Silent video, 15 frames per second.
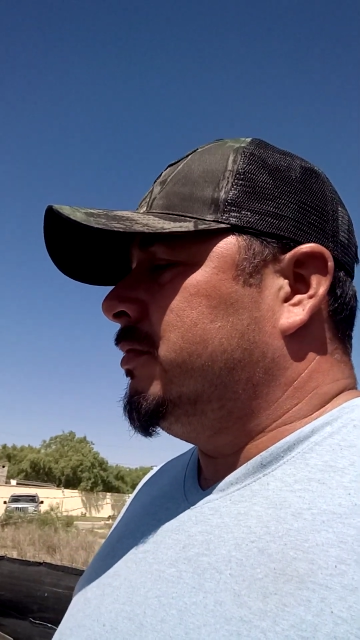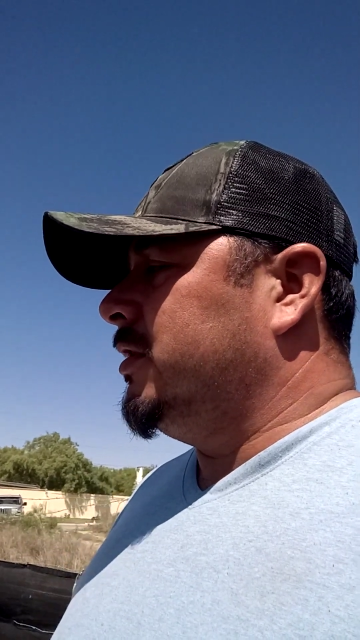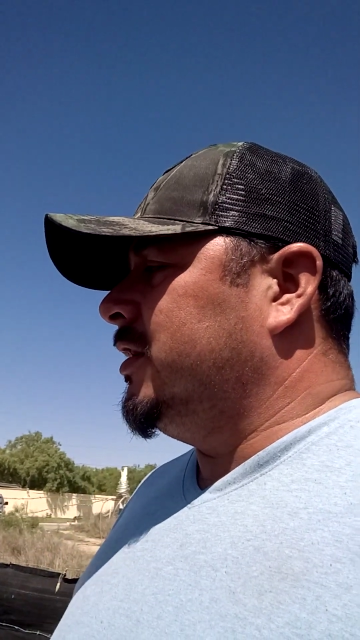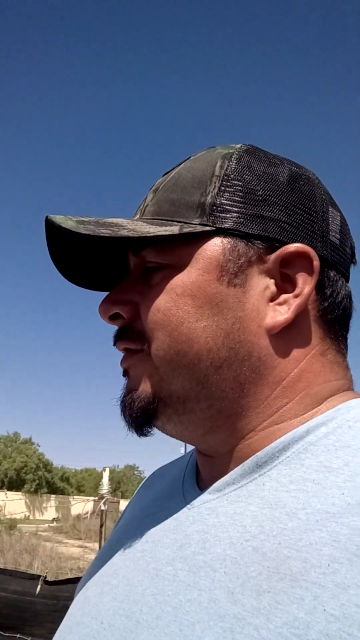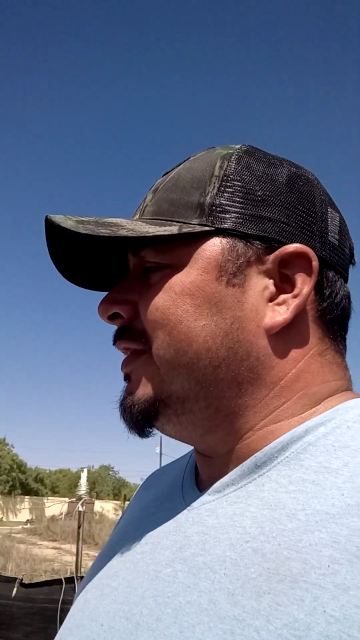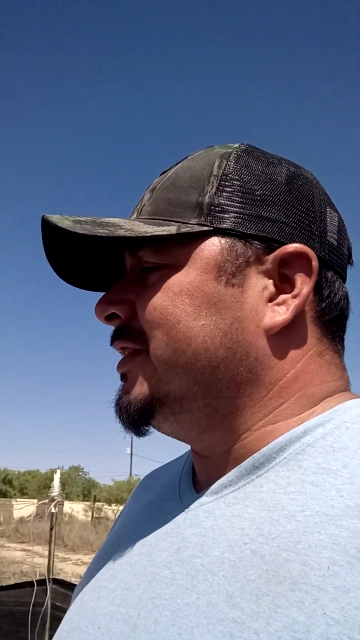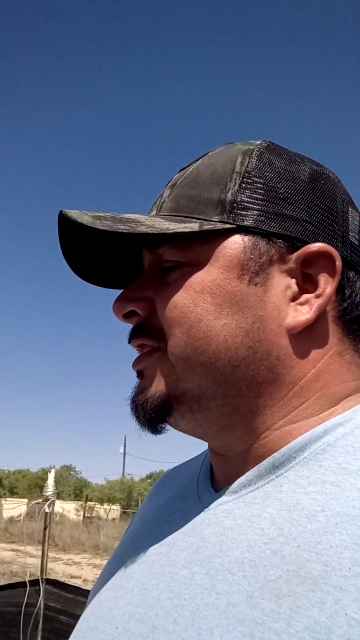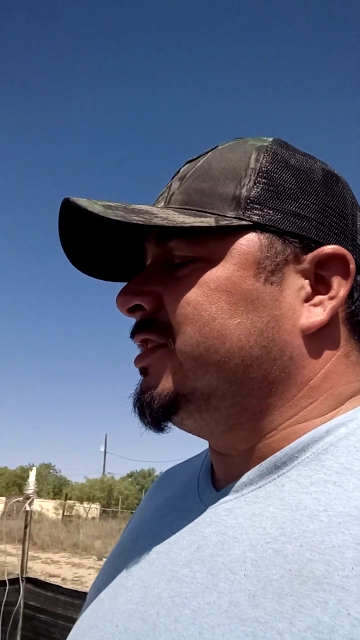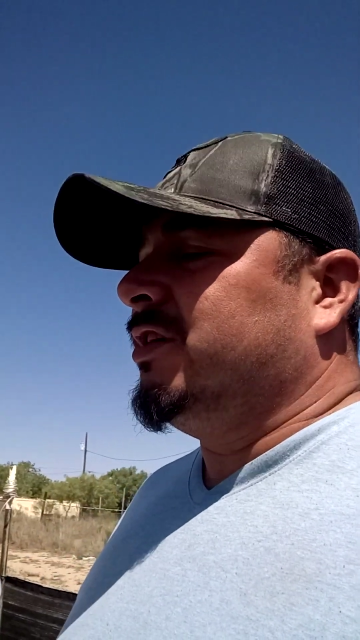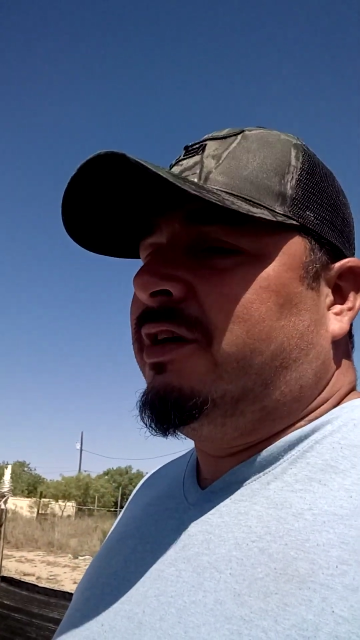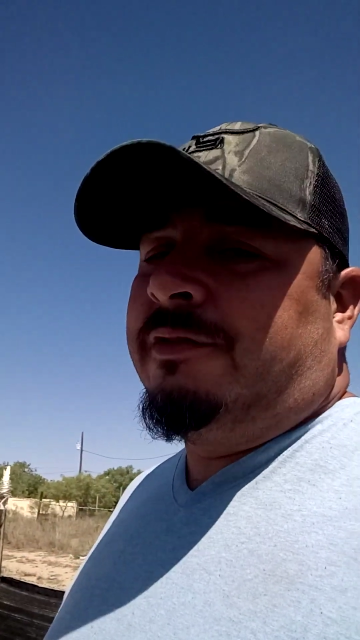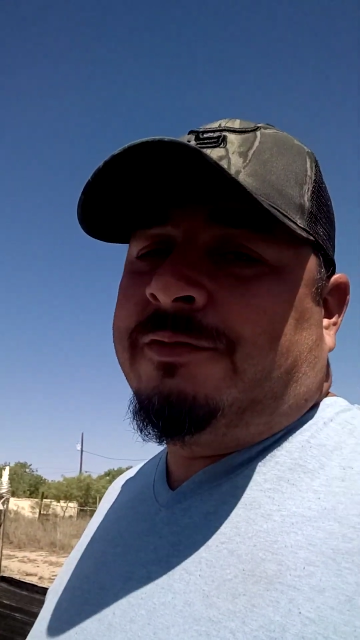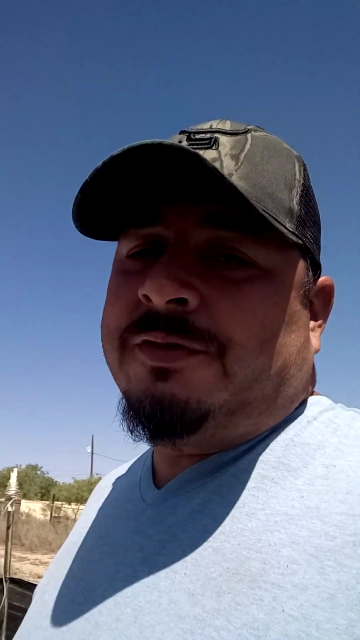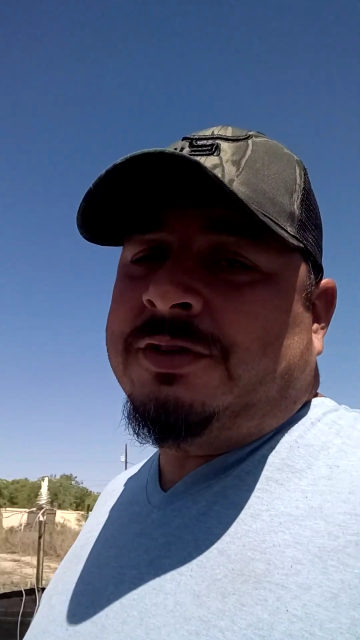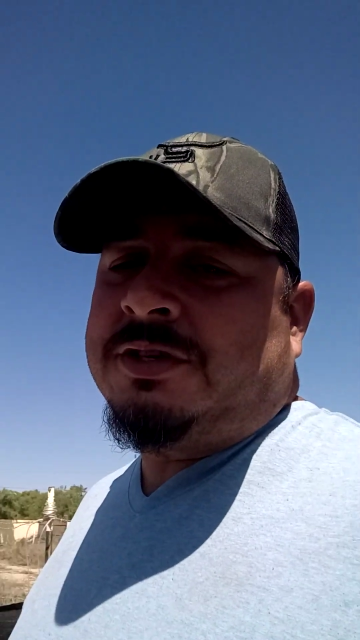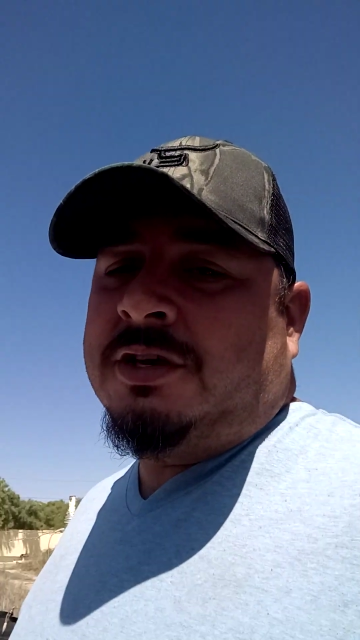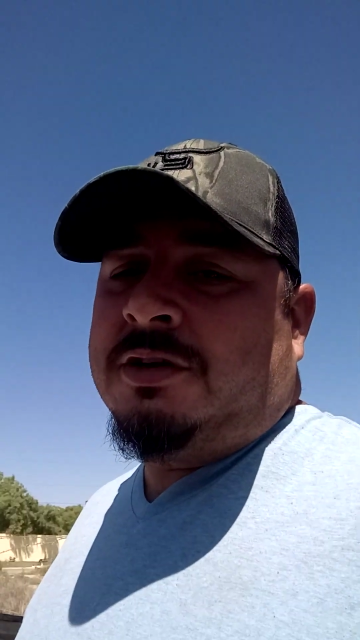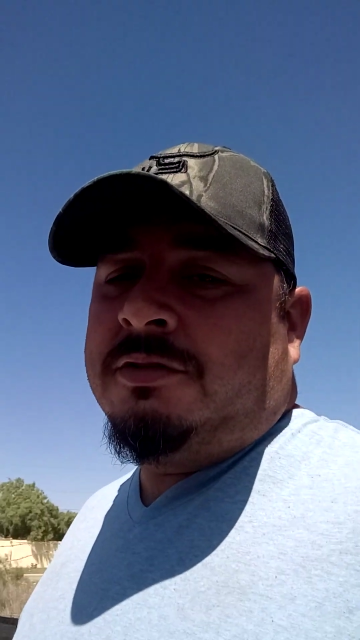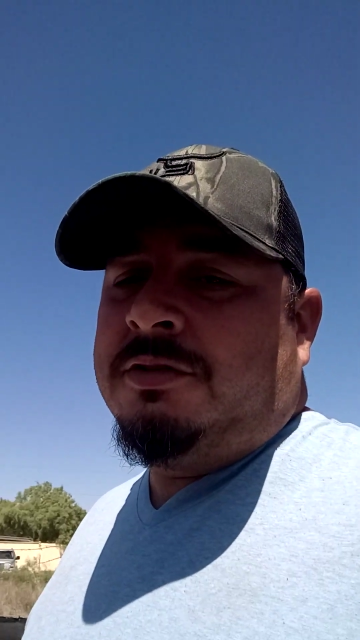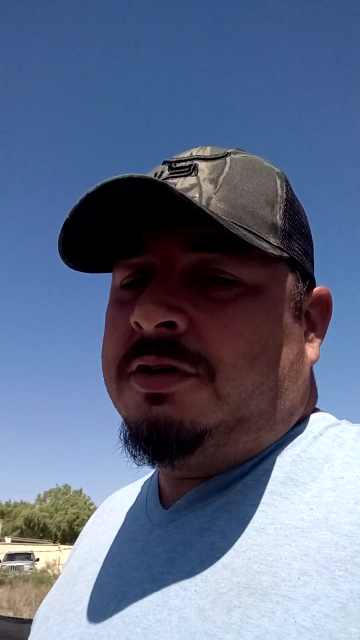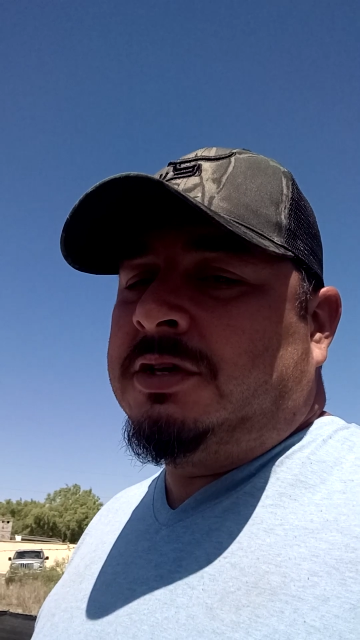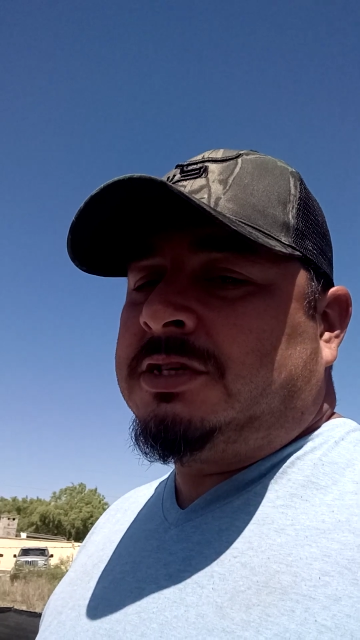if it's still for
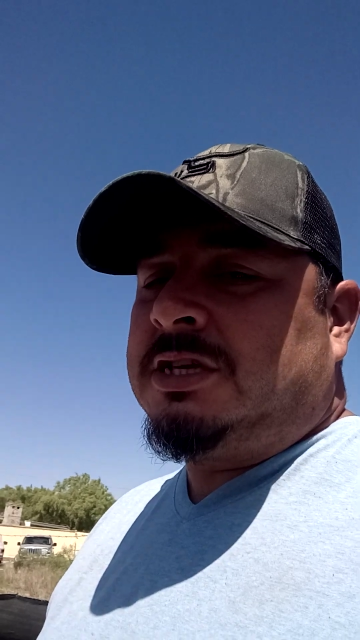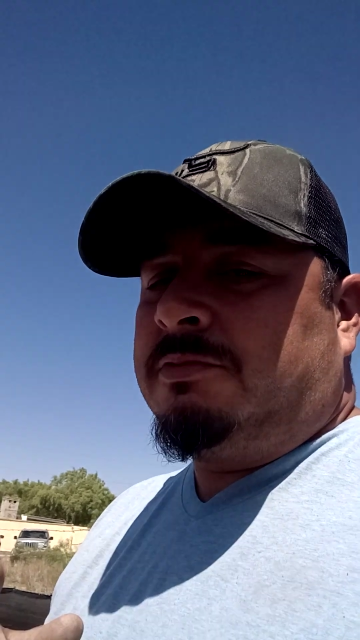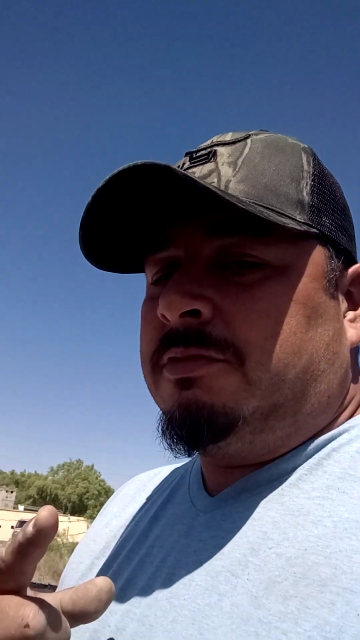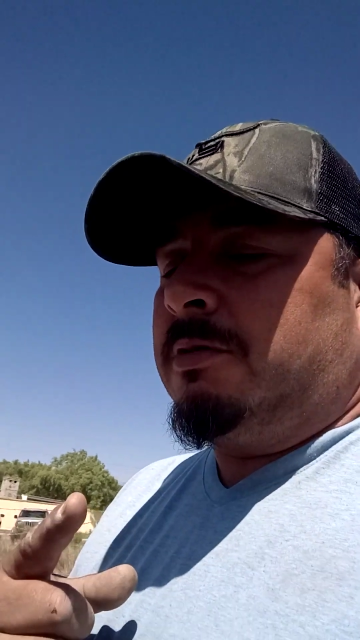sale, you can send